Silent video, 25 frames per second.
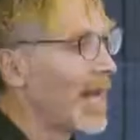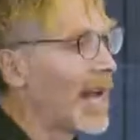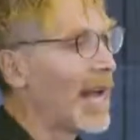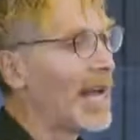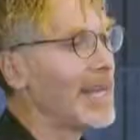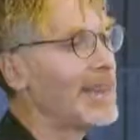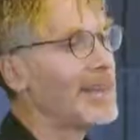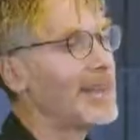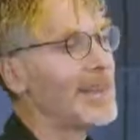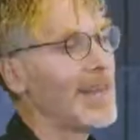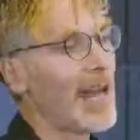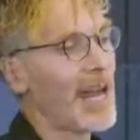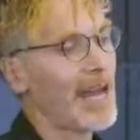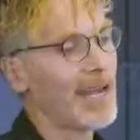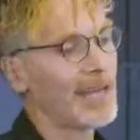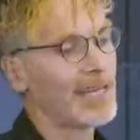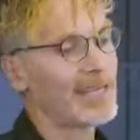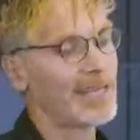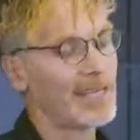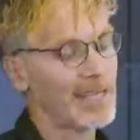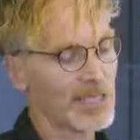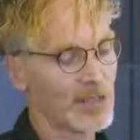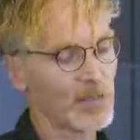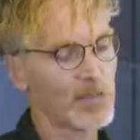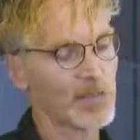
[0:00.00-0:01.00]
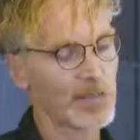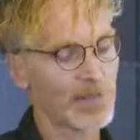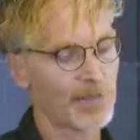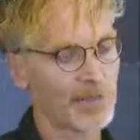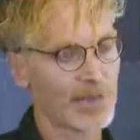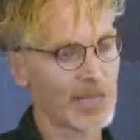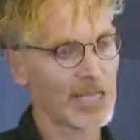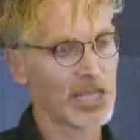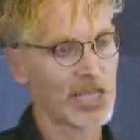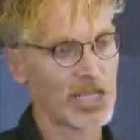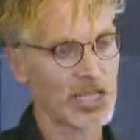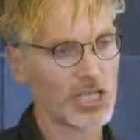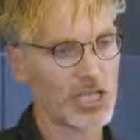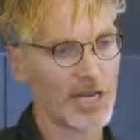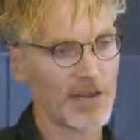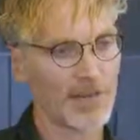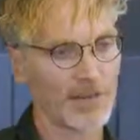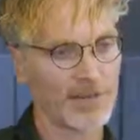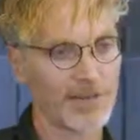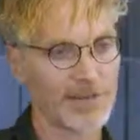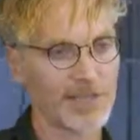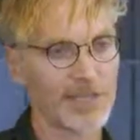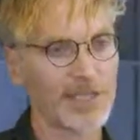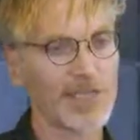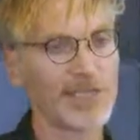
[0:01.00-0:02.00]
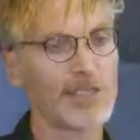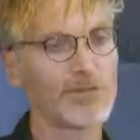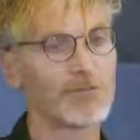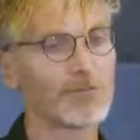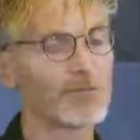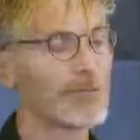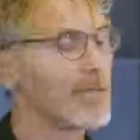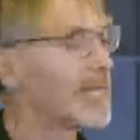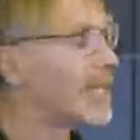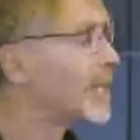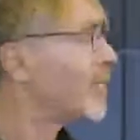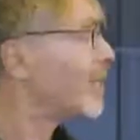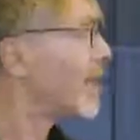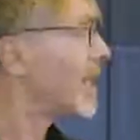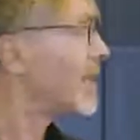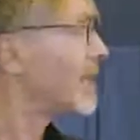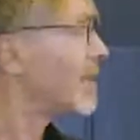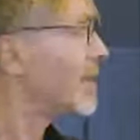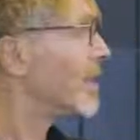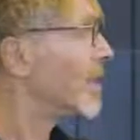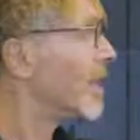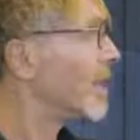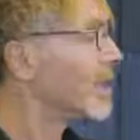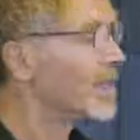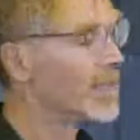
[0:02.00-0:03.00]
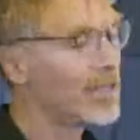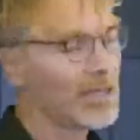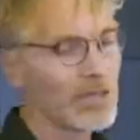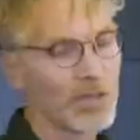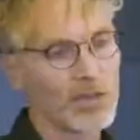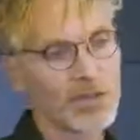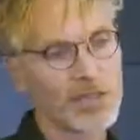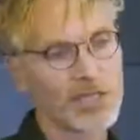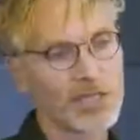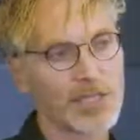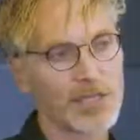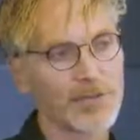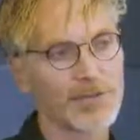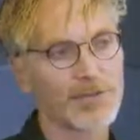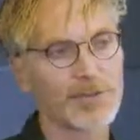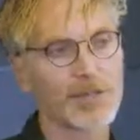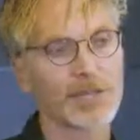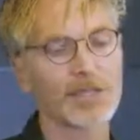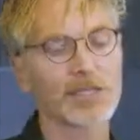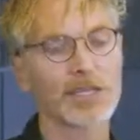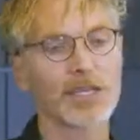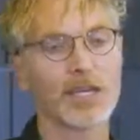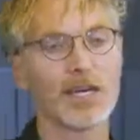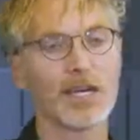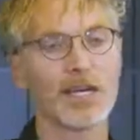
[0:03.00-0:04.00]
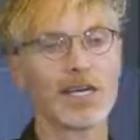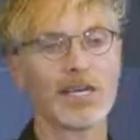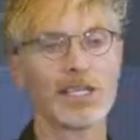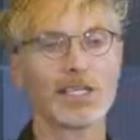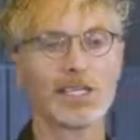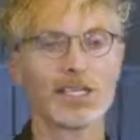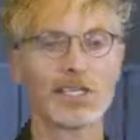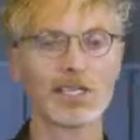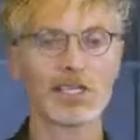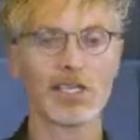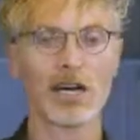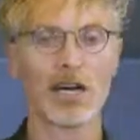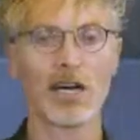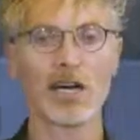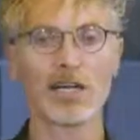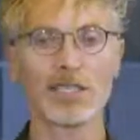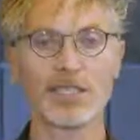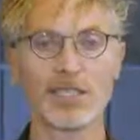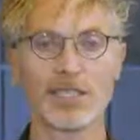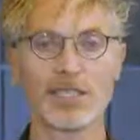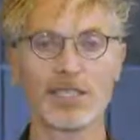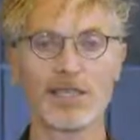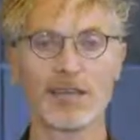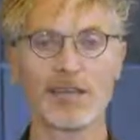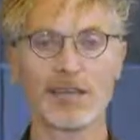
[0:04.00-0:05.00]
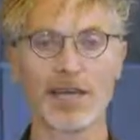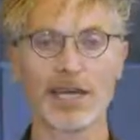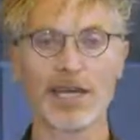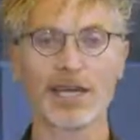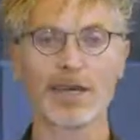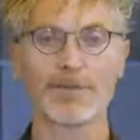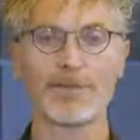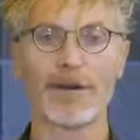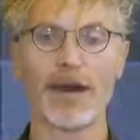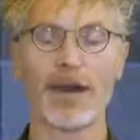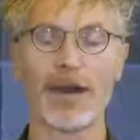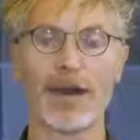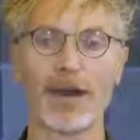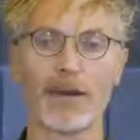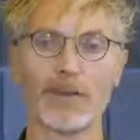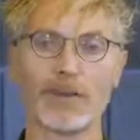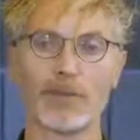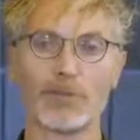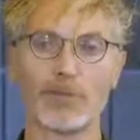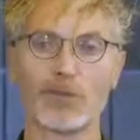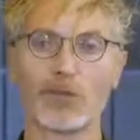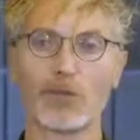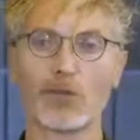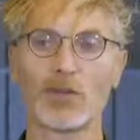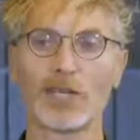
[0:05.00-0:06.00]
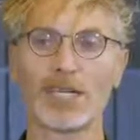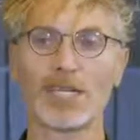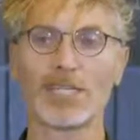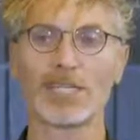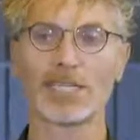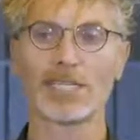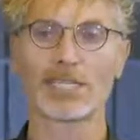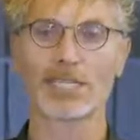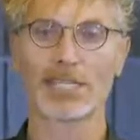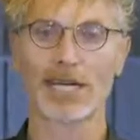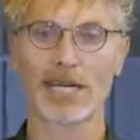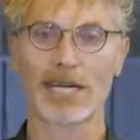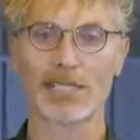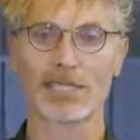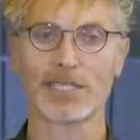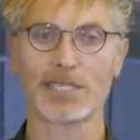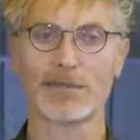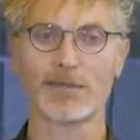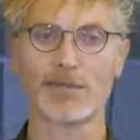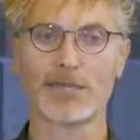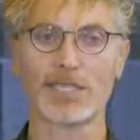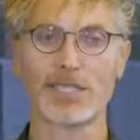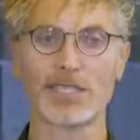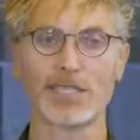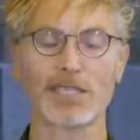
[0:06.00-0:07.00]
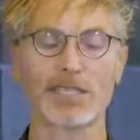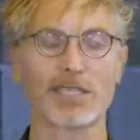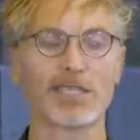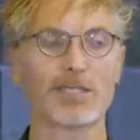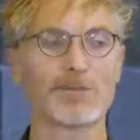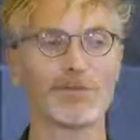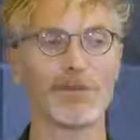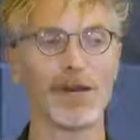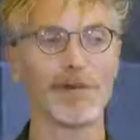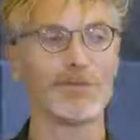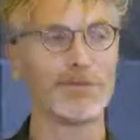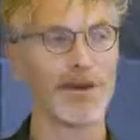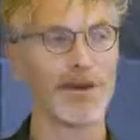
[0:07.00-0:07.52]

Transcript: And then this was a big shift, and this really made a huge difference. Started to think about our employees as customers, because my